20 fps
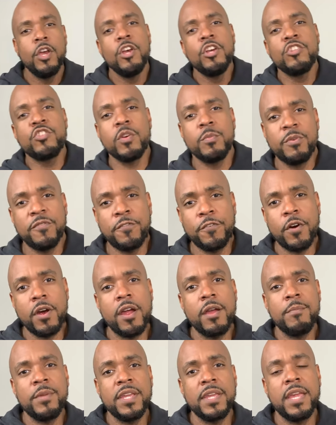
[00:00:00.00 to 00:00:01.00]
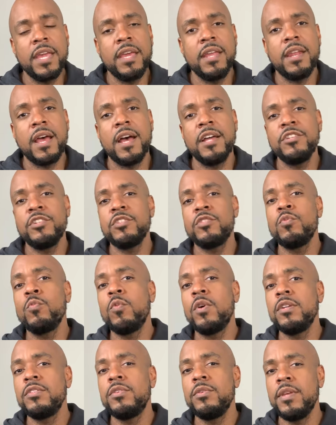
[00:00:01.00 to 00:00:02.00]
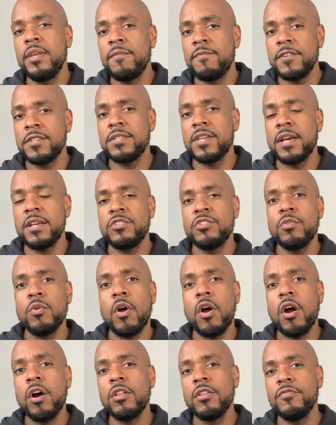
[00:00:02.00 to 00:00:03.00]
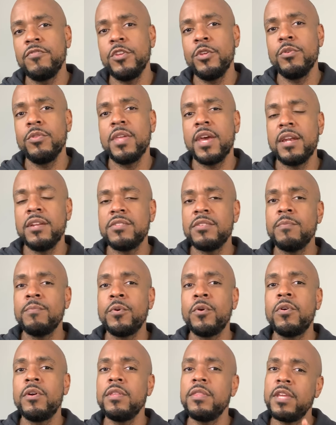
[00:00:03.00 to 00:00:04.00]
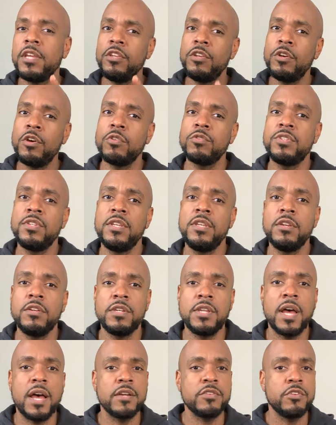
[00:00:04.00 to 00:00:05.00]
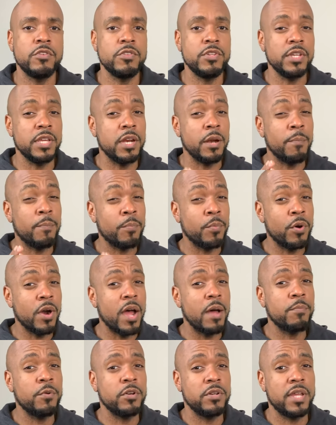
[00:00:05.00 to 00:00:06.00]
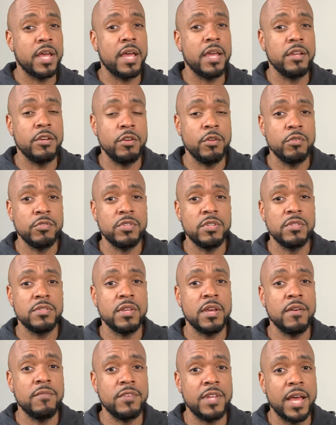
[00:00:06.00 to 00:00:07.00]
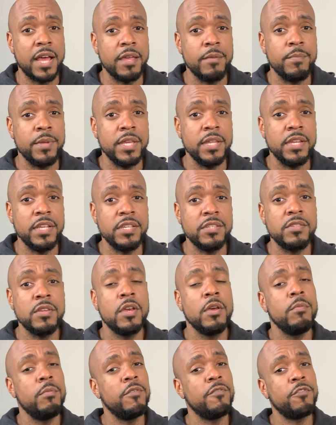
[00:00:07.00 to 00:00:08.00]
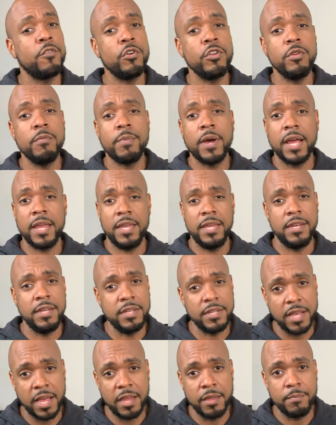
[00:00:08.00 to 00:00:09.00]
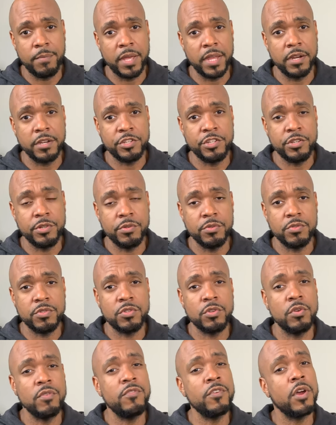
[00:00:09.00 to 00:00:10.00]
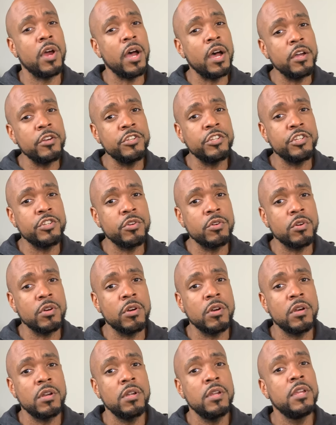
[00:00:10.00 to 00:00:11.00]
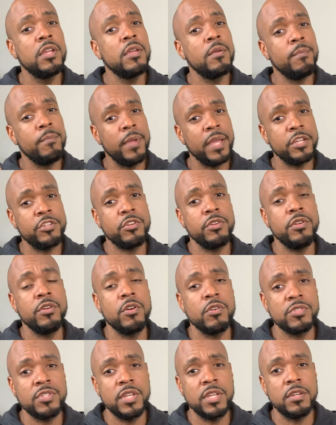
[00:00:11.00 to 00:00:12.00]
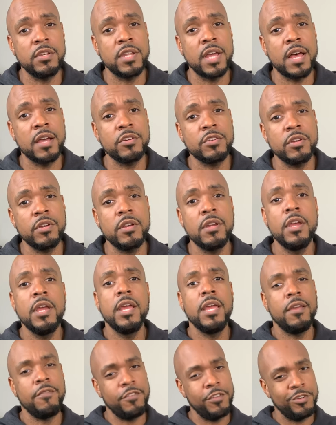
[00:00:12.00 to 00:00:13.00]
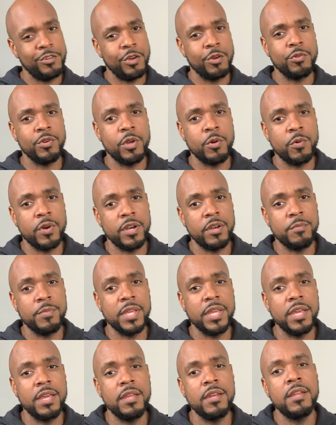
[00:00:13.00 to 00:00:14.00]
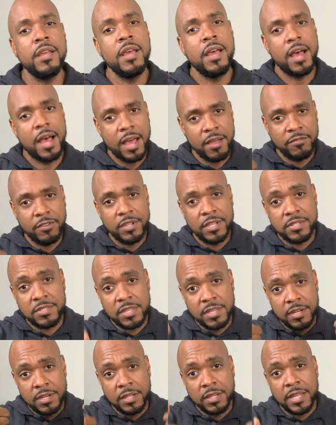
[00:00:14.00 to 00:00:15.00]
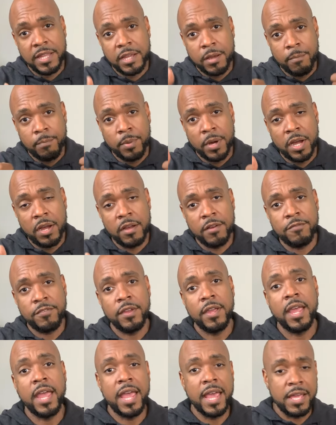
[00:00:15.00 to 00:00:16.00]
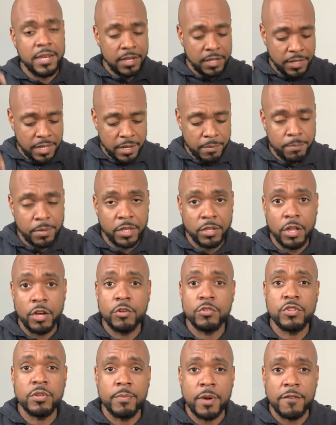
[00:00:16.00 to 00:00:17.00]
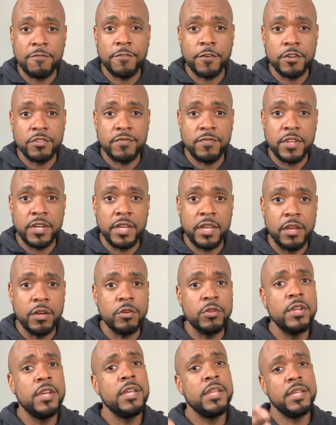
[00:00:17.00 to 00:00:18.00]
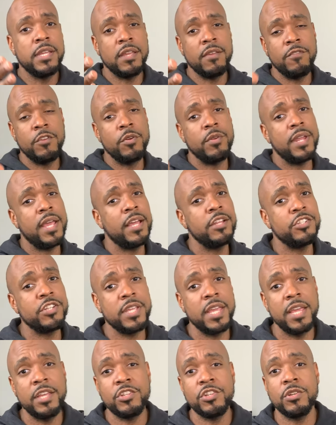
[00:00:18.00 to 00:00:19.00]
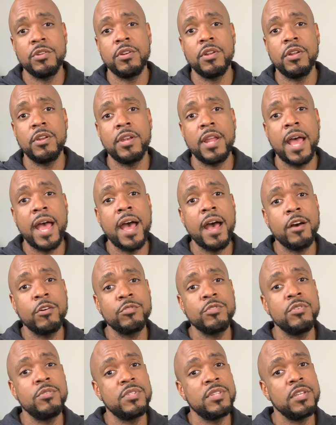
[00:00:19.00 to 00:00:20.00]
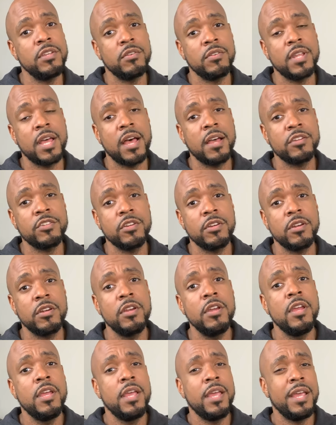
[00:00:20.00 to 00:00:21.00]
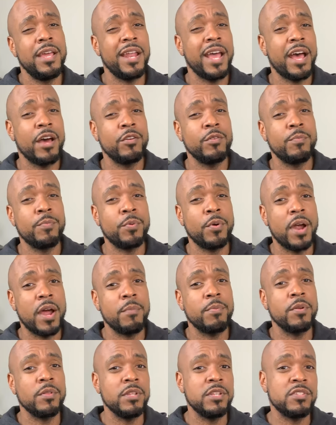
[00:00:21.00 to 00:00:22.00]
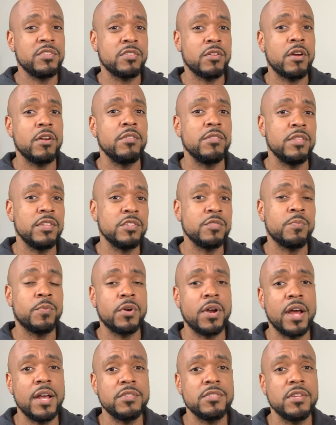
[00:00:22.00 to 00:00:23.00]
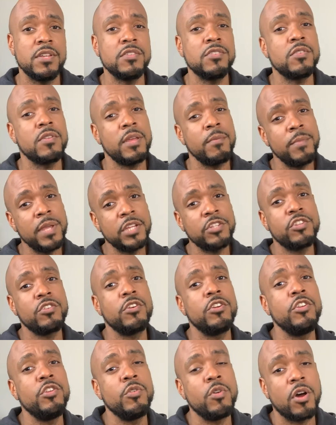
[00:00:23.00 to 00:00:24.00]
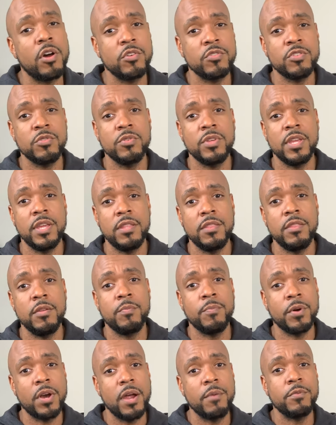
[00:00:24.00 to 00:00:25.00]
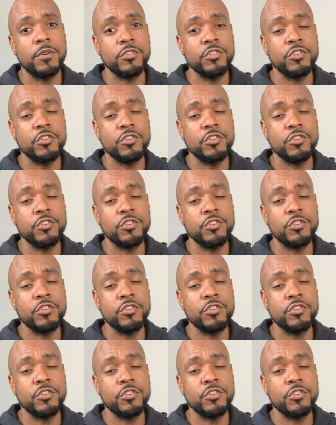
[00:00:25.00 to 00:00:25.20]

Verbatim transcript: So before I begin, I just want to emphasize to all of you that it's important that you go see your doctor to get a proper diagnosis of diabetes before you buy any diabetic shoes. So if you're unsure make sure you go see your doctor. If you don't know where to begin, I've listed the link above and the link below to my first video to give you an education on how to see your doctor and how to properly start this process. So that makes sure you also get the proper